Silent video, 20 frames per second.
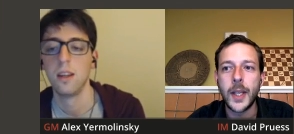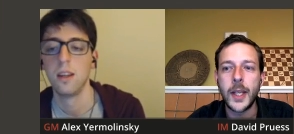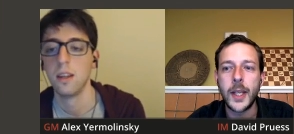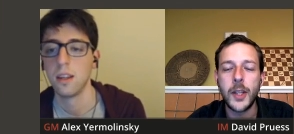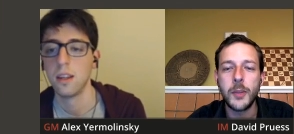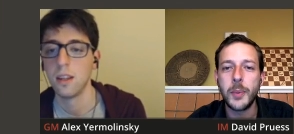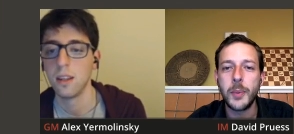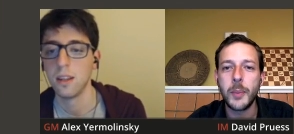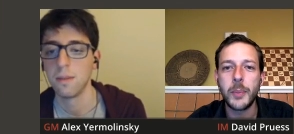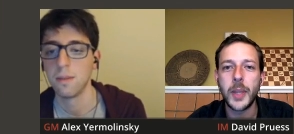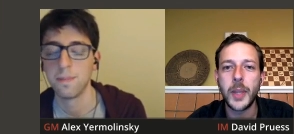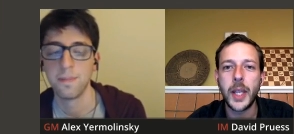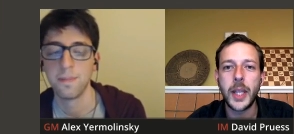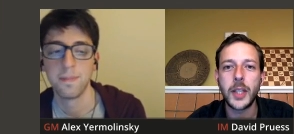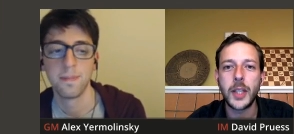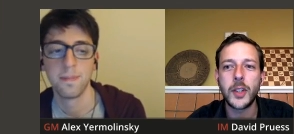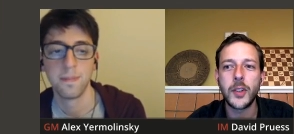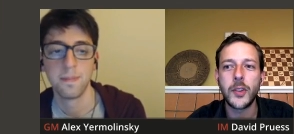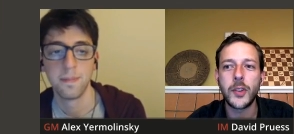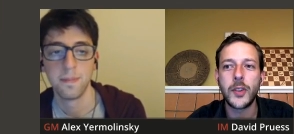Speaker 1: and he's been playing
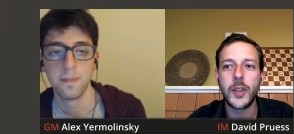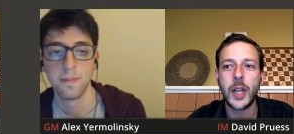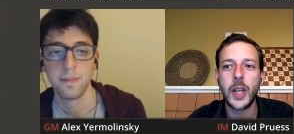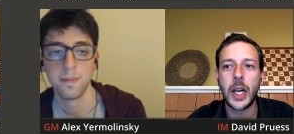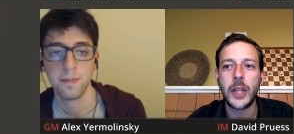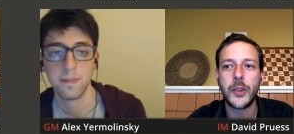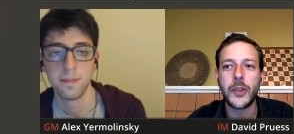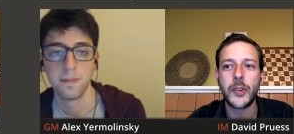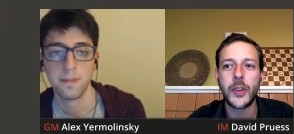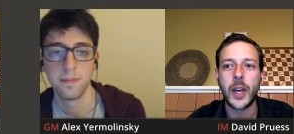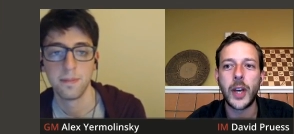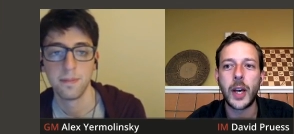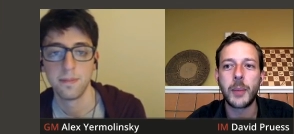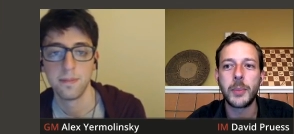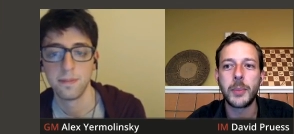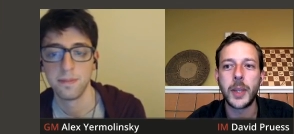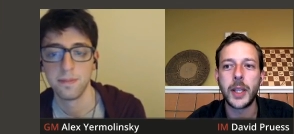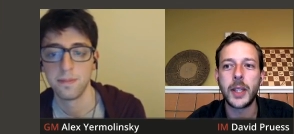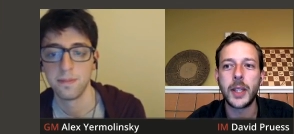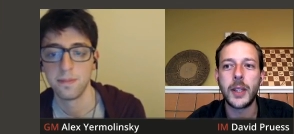just nonstop.
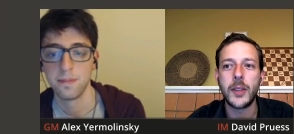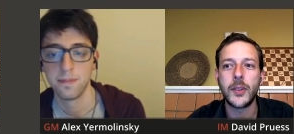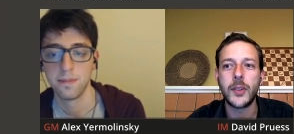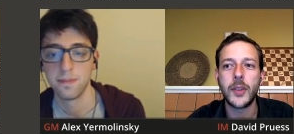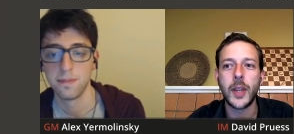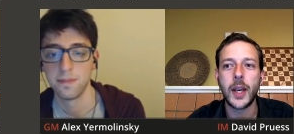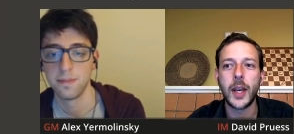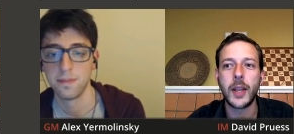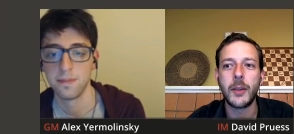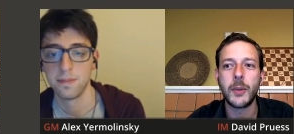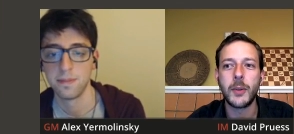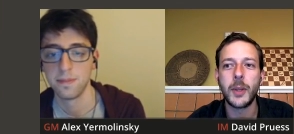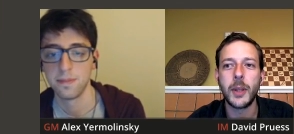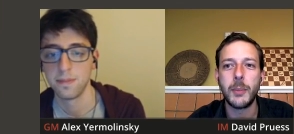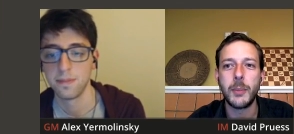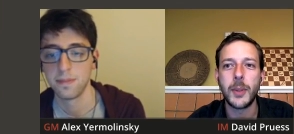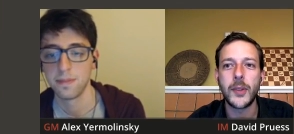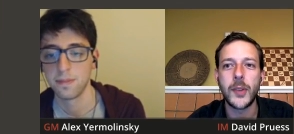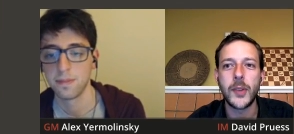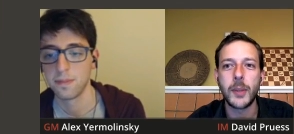Like, he's not really
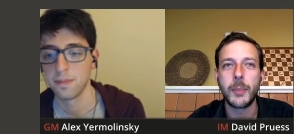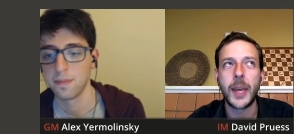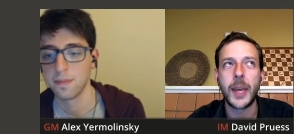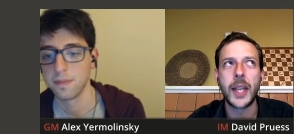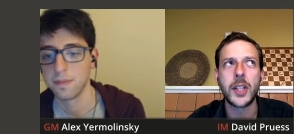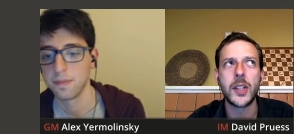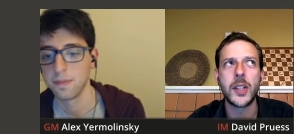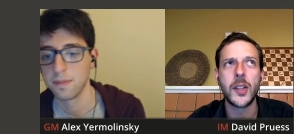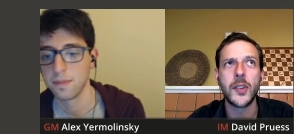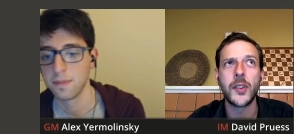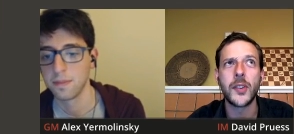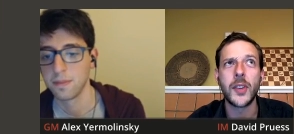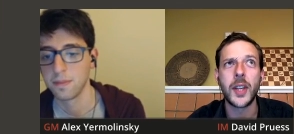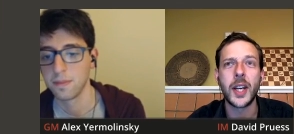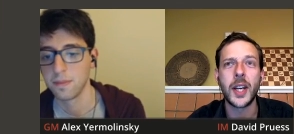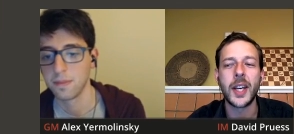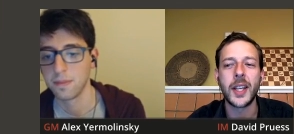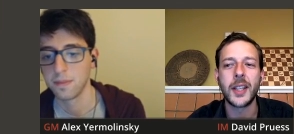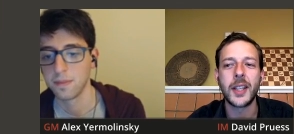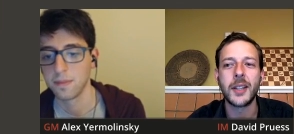missing matches that
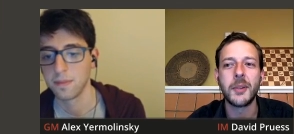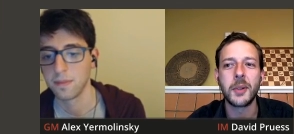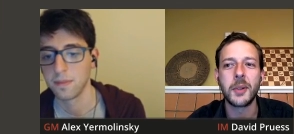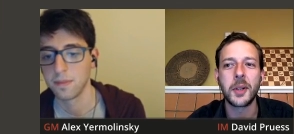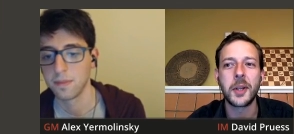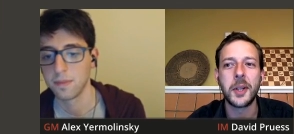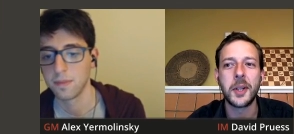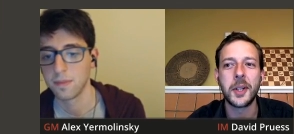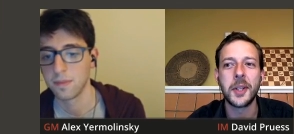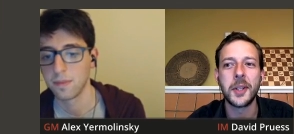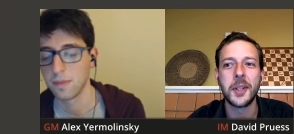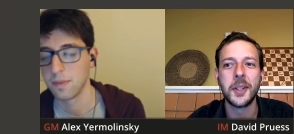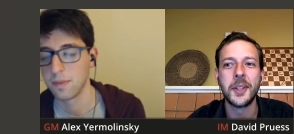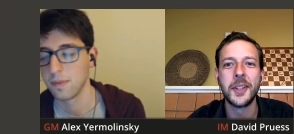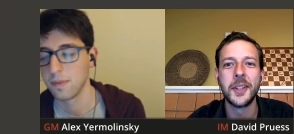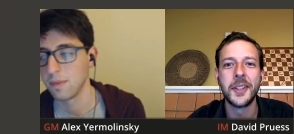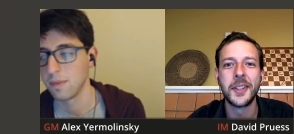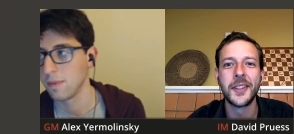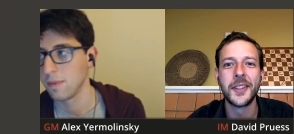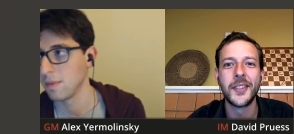I can recall.
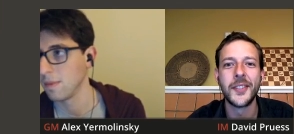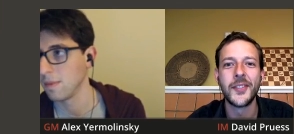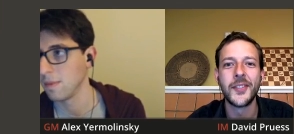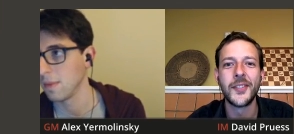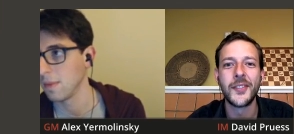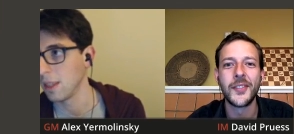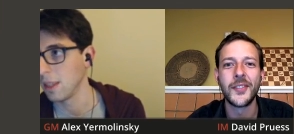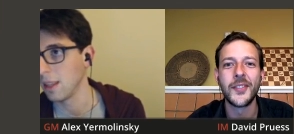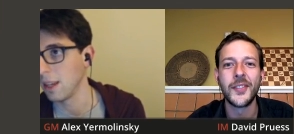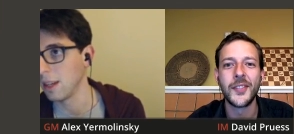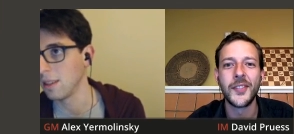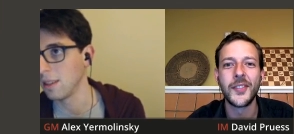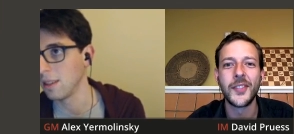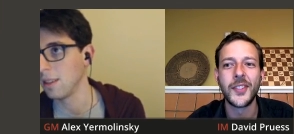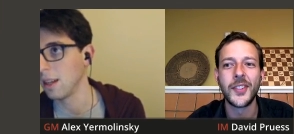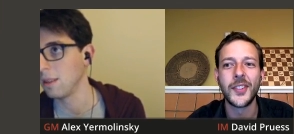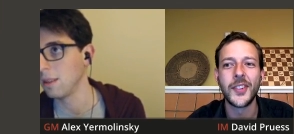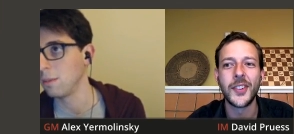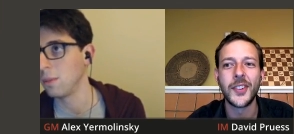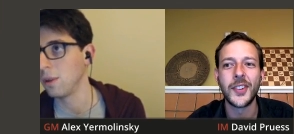
Speaker 2: And
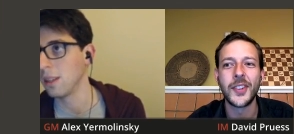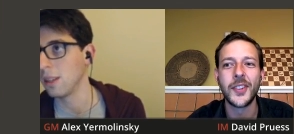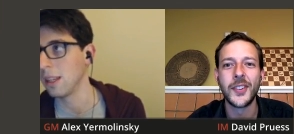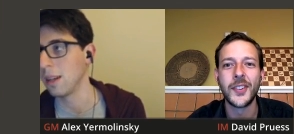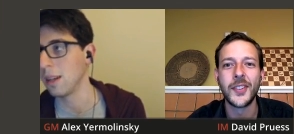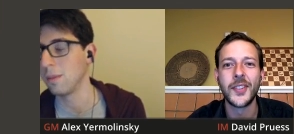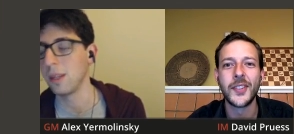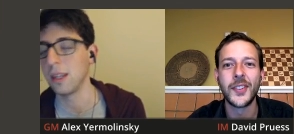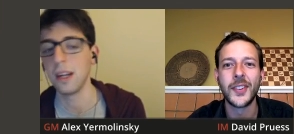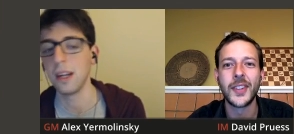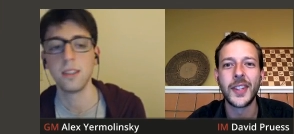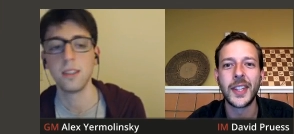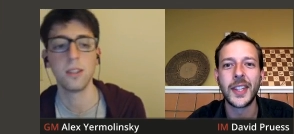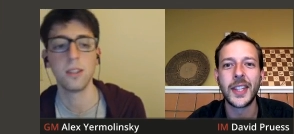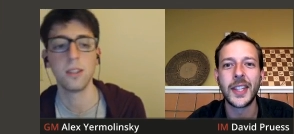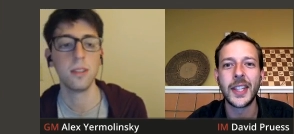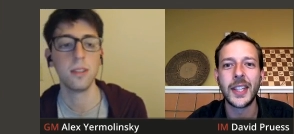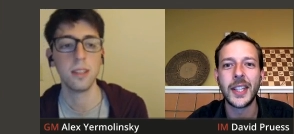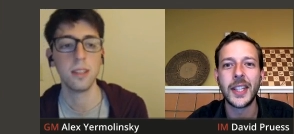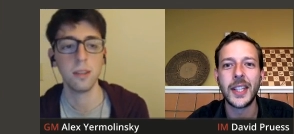brilliant. I mean, I
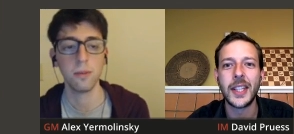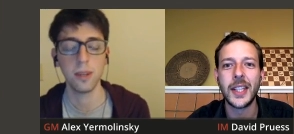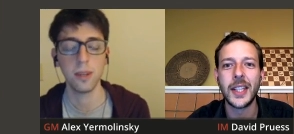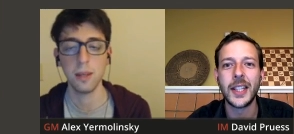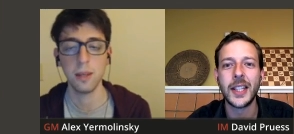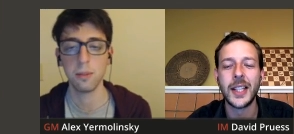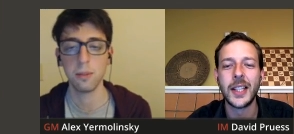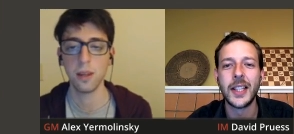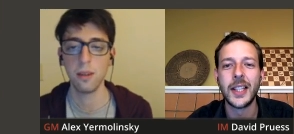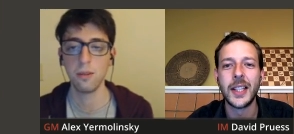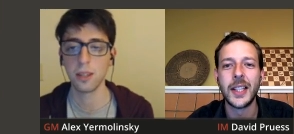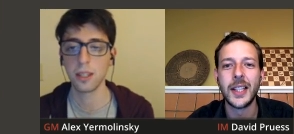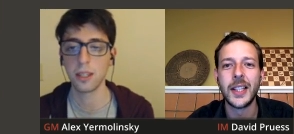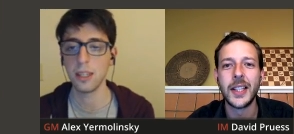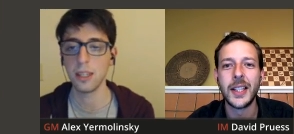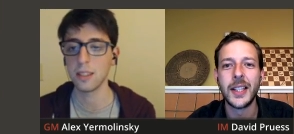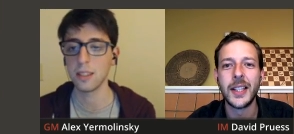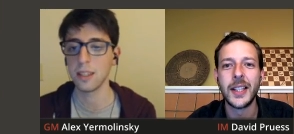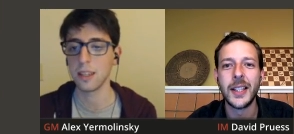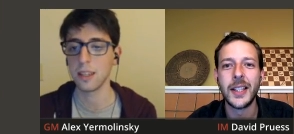tuned in when he played Ricky
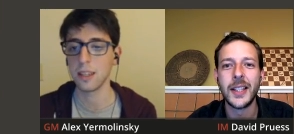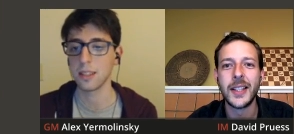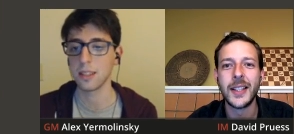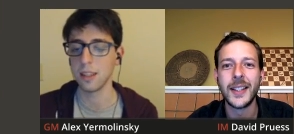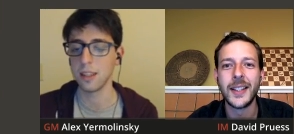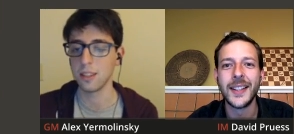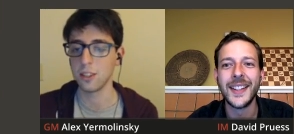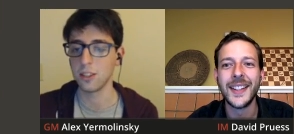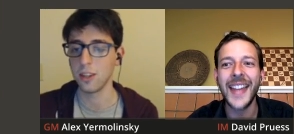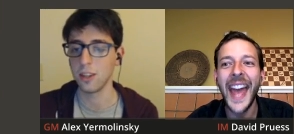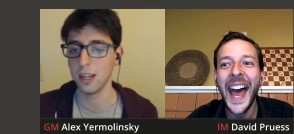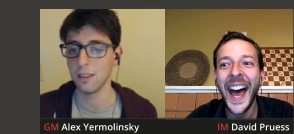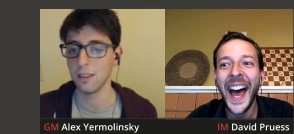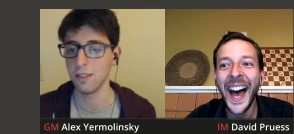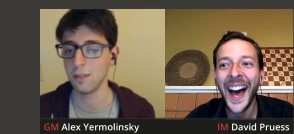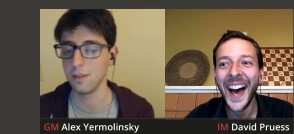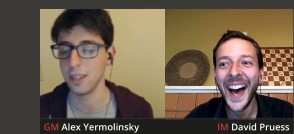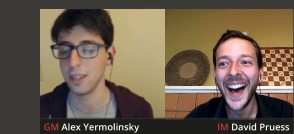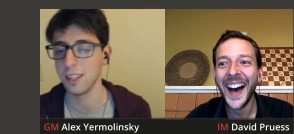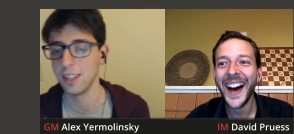6 against Trav.
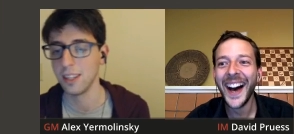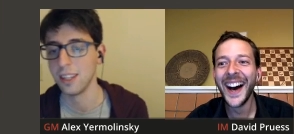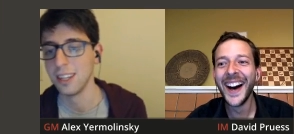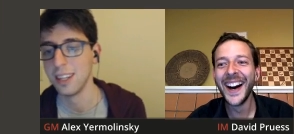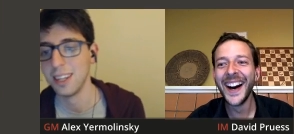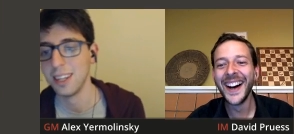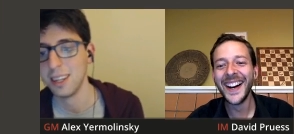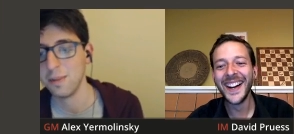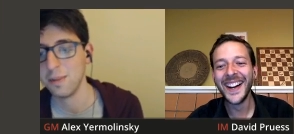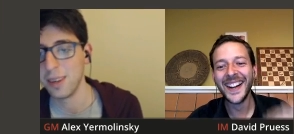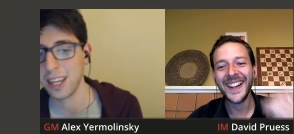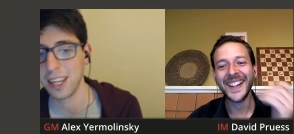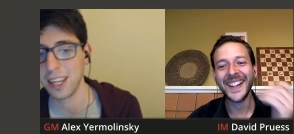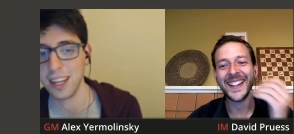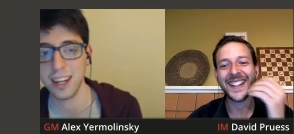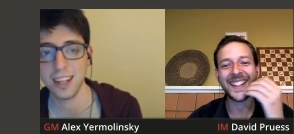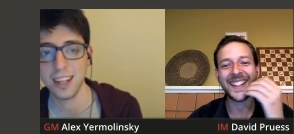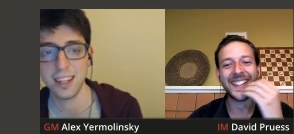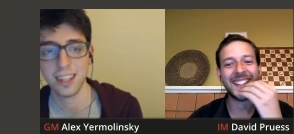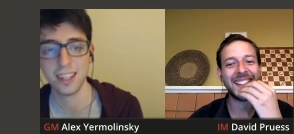I mean, my
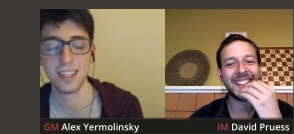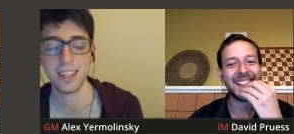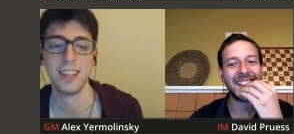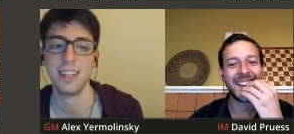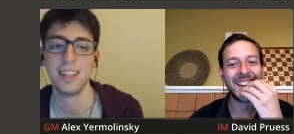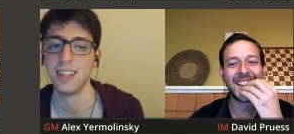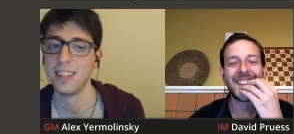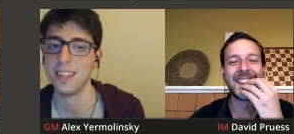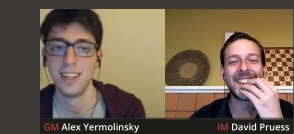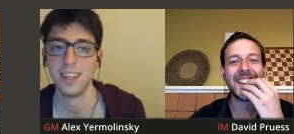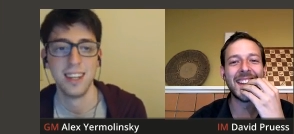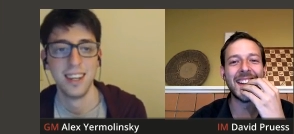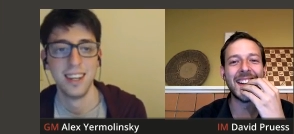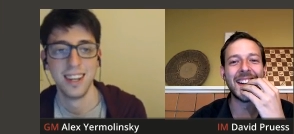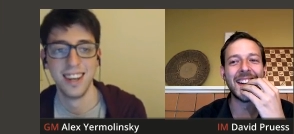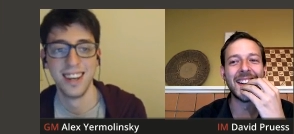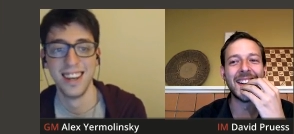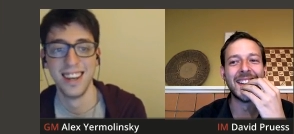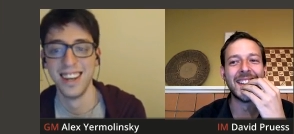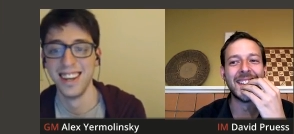God.
Speaker 1: Yeah,
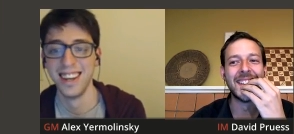